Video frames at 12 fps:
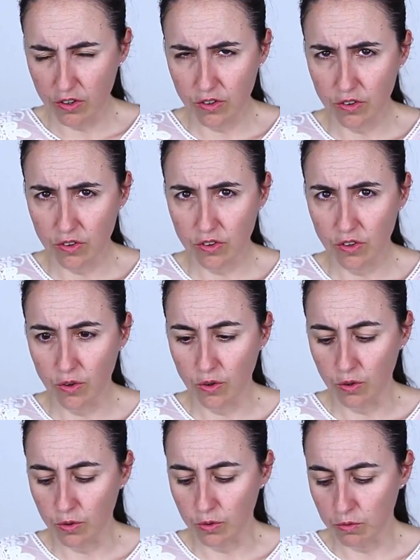
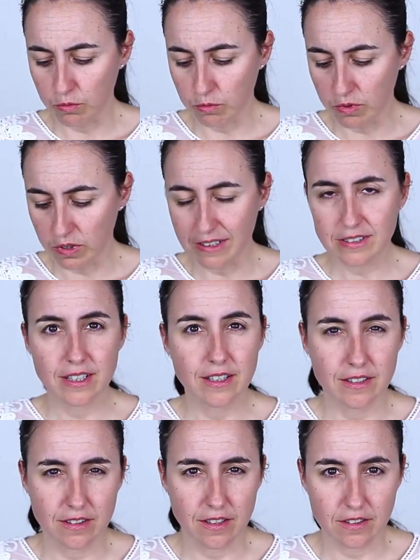So let's
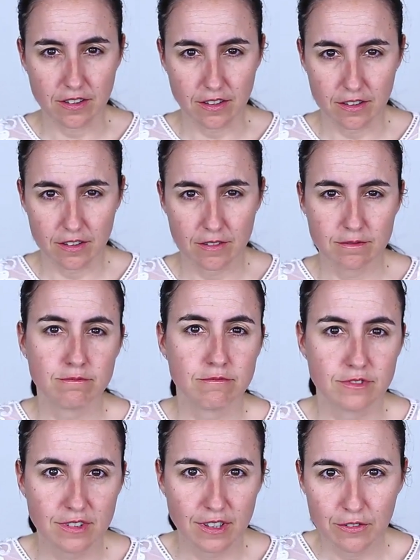say it doesn't.
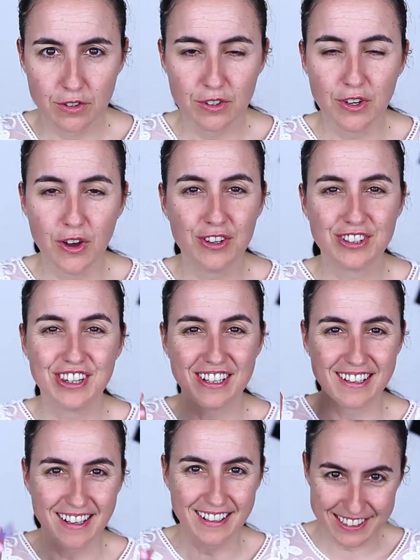If you know
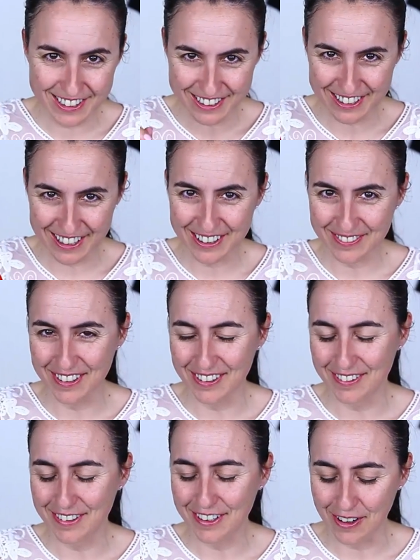something else, just let me
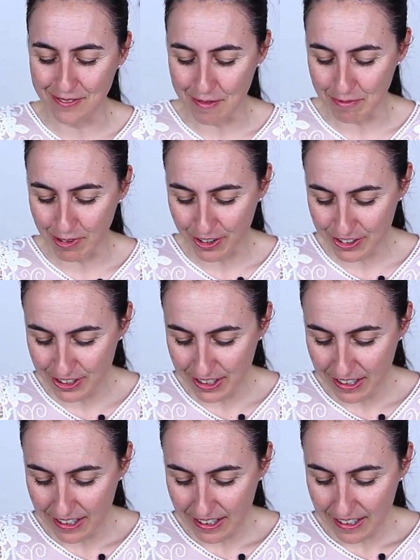know in the comment box.
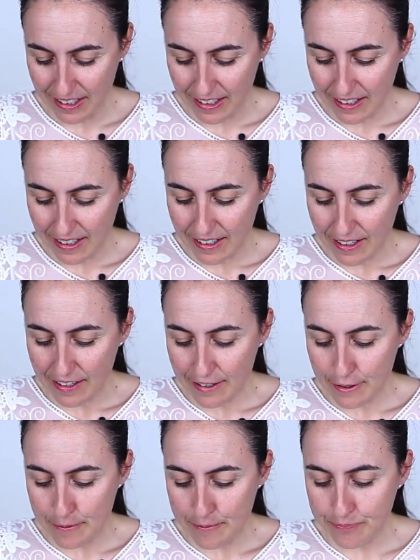
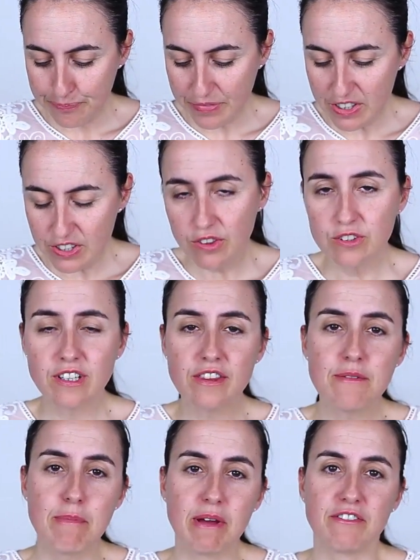Um, so those are
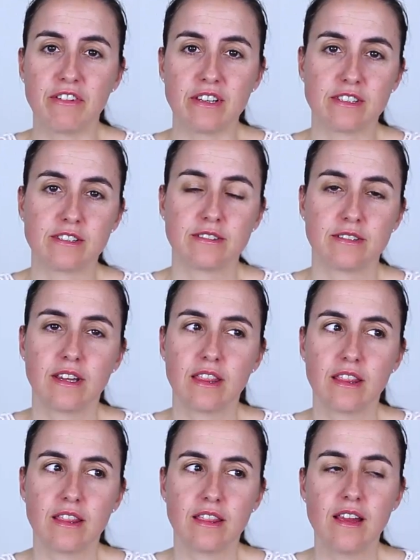the benefits.
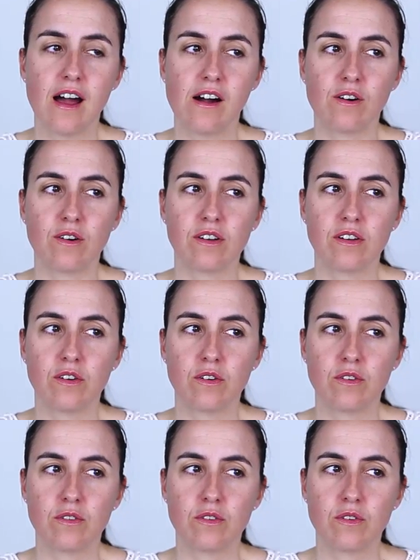Now,
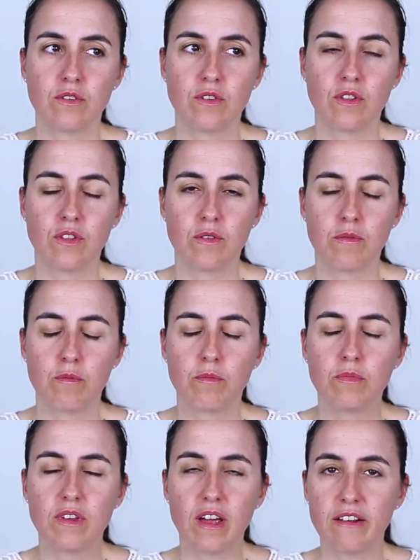
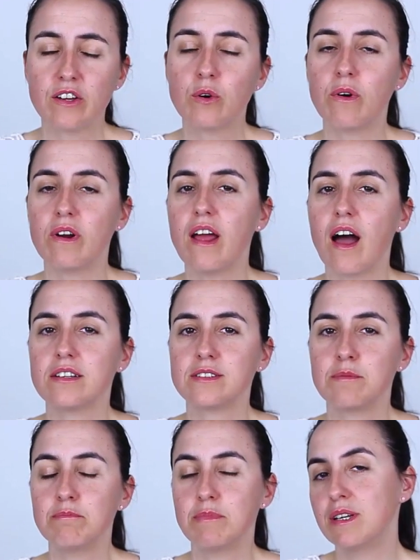direct query
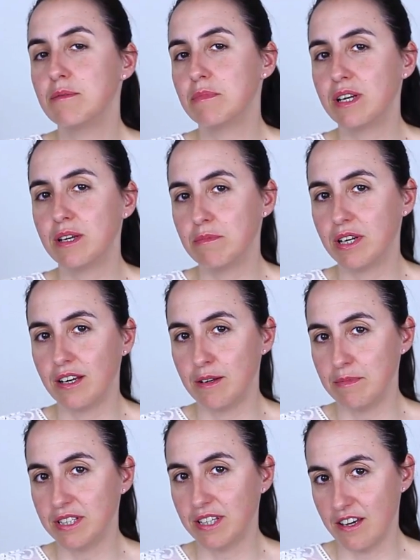has many, many, many
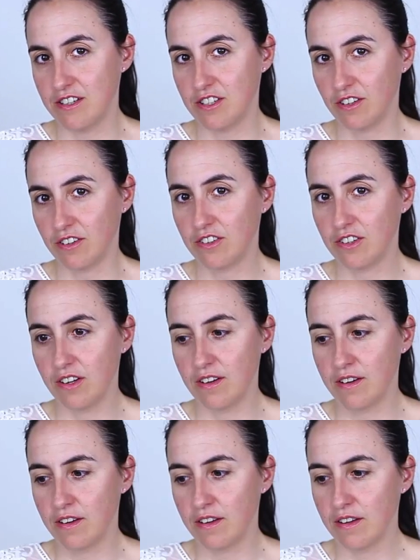limitations.
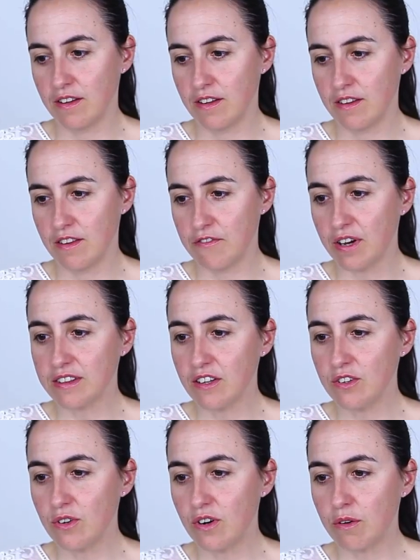Uh, the fact
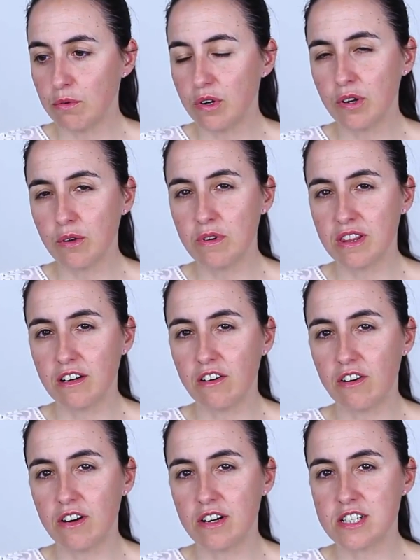that you are working with a
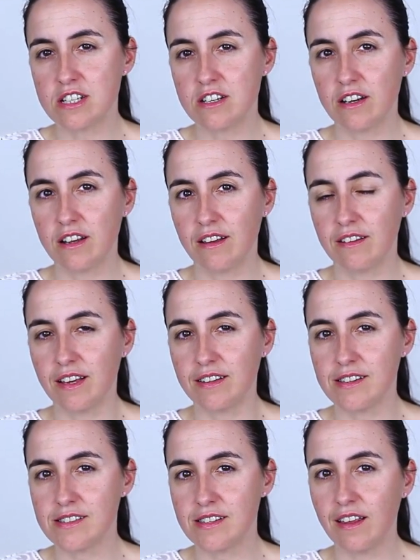large uh,
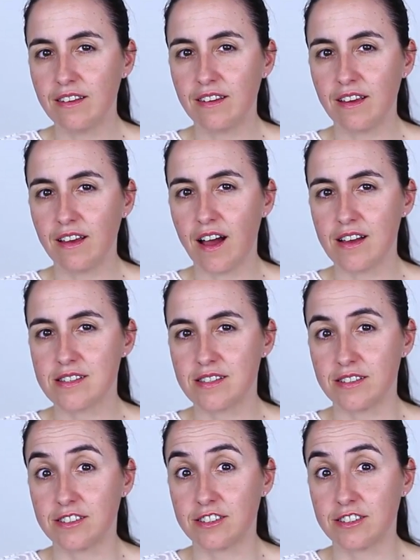data set it has its